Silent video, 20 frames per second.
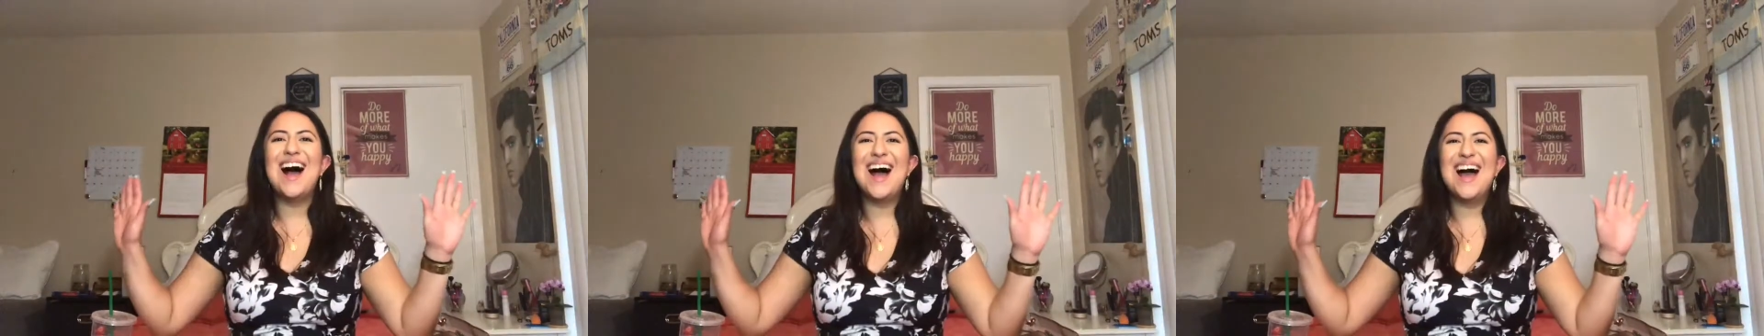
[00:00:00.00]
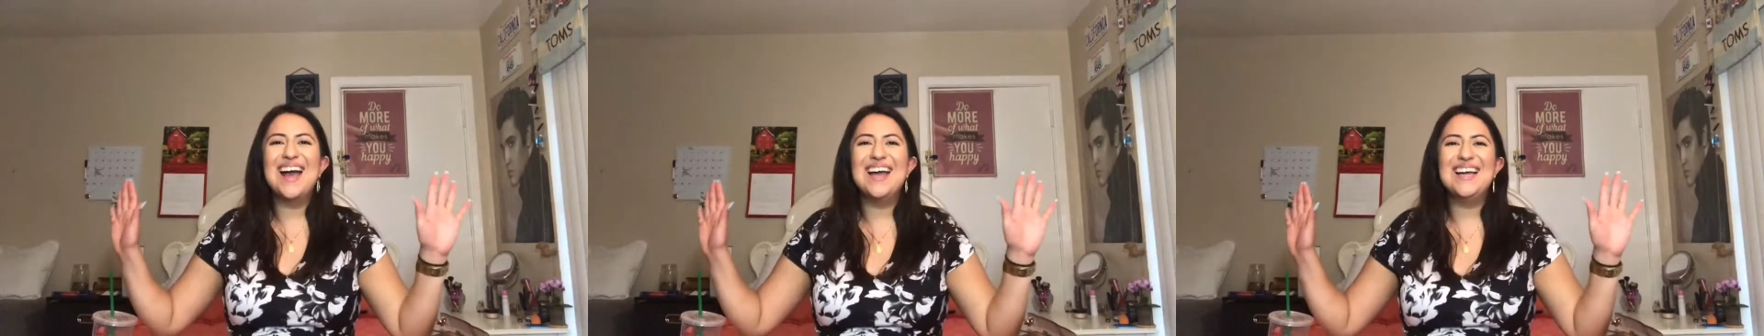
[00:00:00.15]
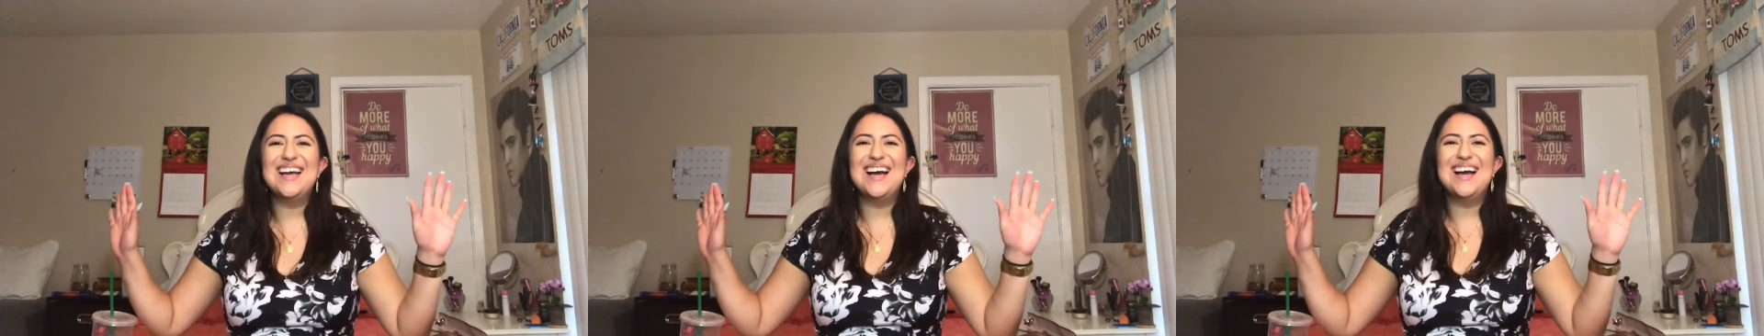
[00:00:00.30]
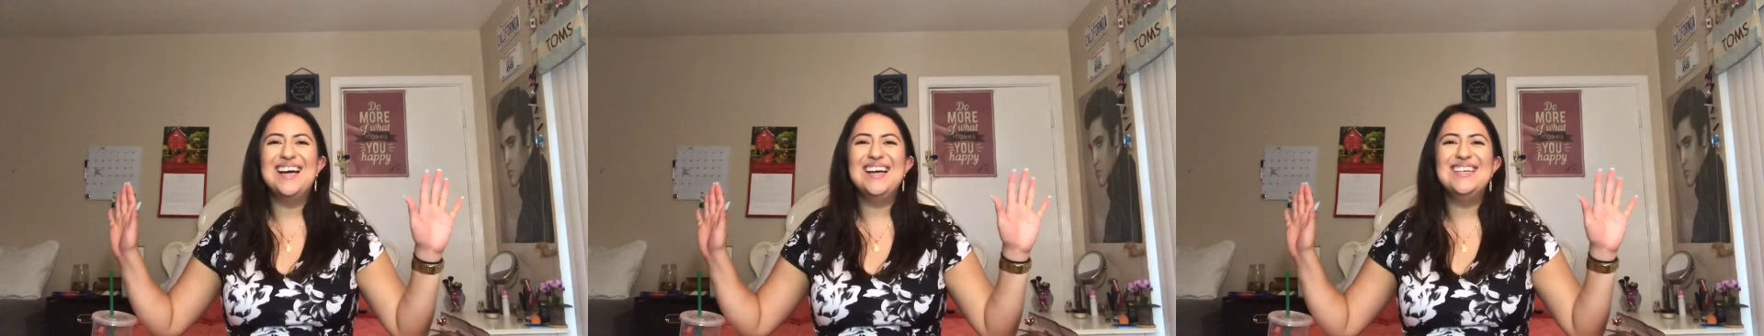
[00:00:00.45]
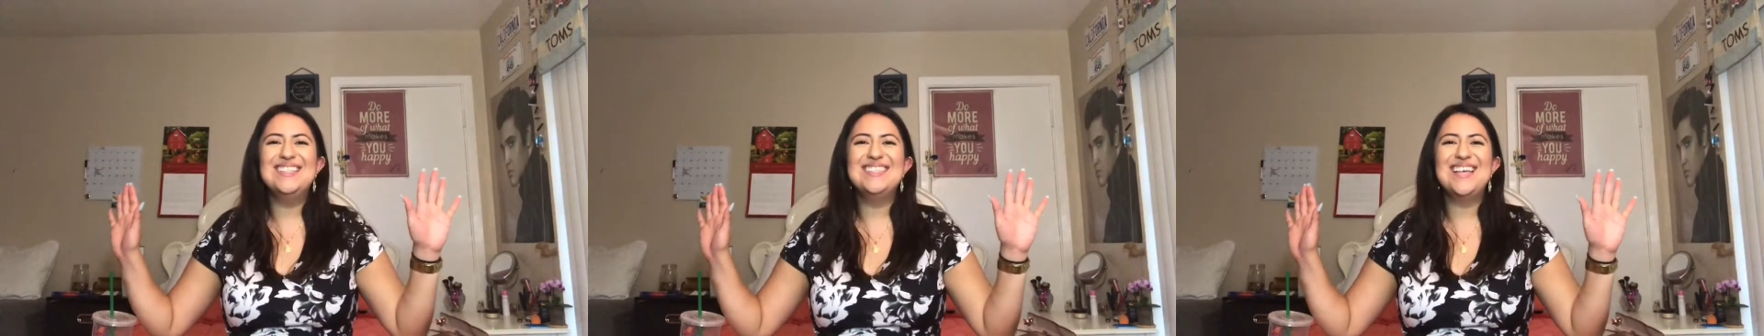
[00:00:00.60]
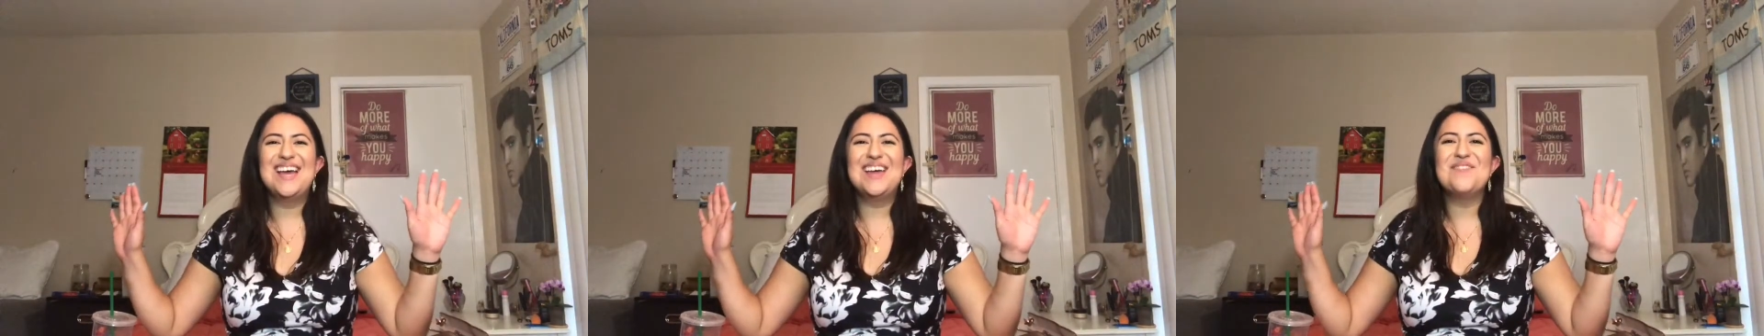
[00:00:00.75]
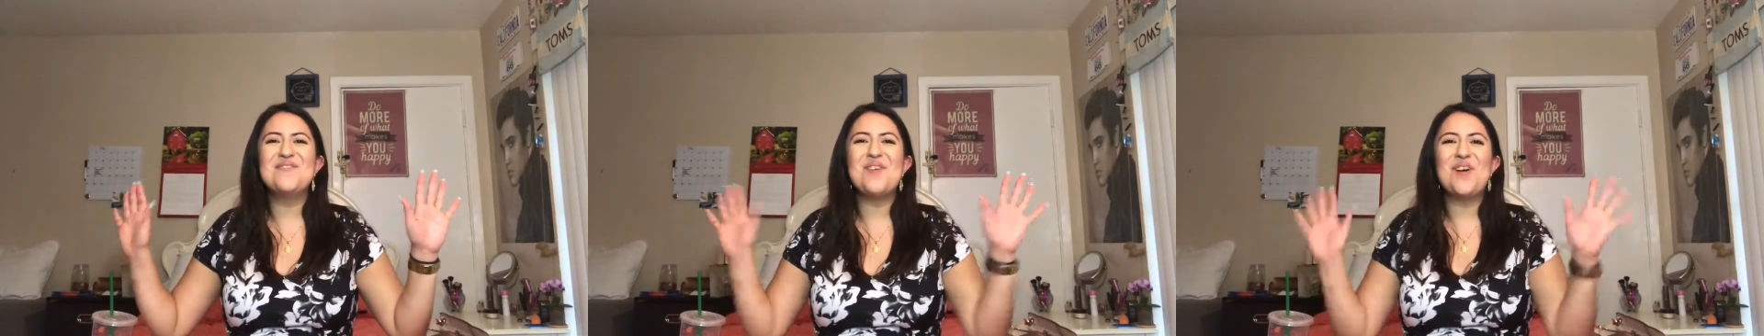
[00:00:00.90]
Hi guys,
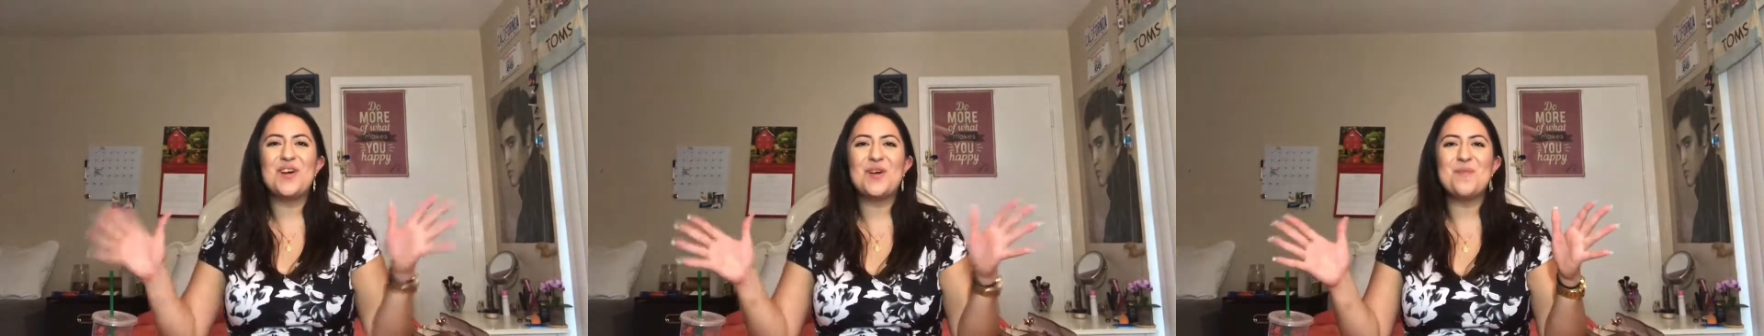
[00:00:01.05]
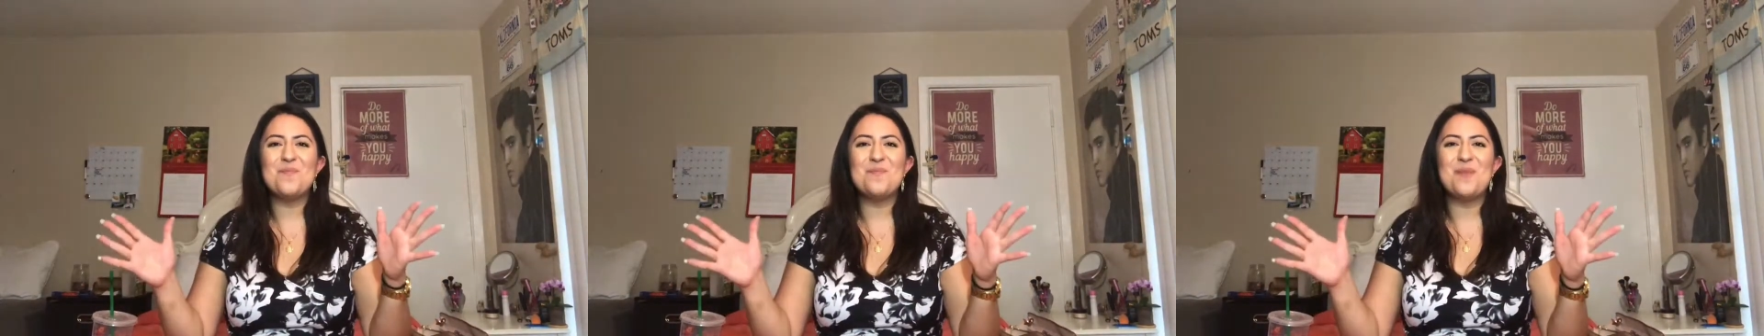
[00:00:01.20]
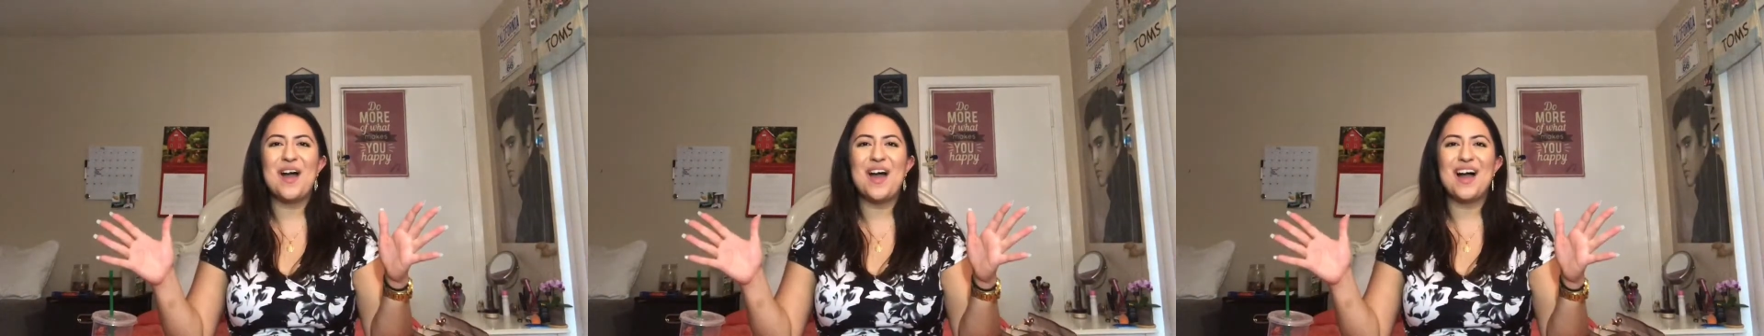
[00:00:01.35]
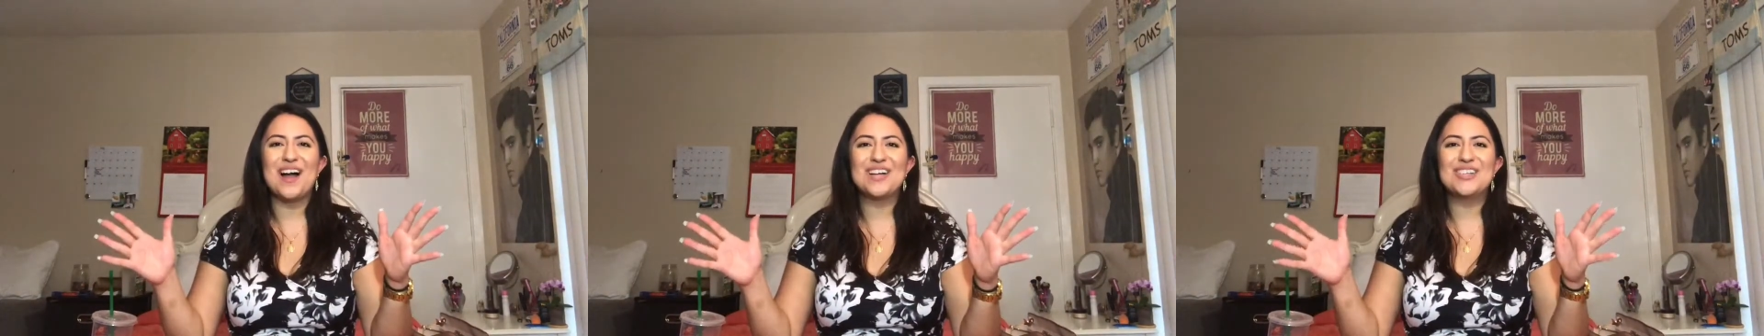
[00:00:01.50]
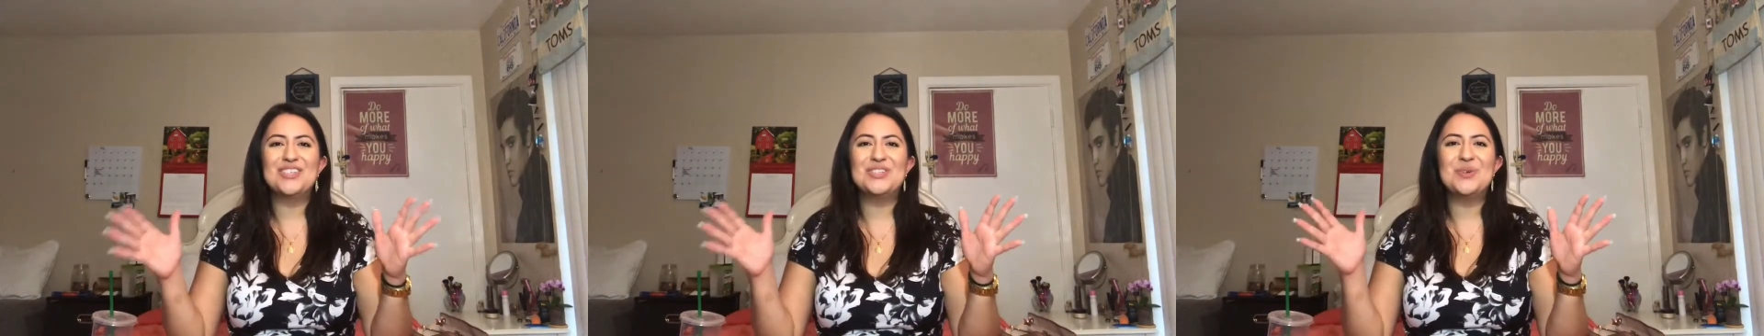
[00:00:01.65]
and welcome back